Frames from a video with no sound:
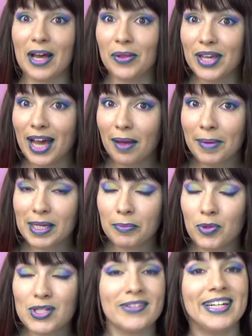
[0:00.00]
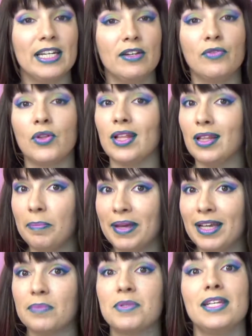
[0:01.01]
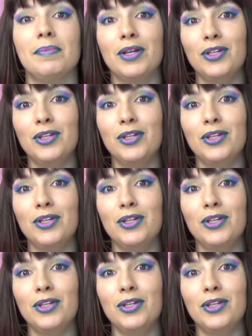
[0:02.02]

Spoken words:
how the eye makeup was created. For the lip makeup, see my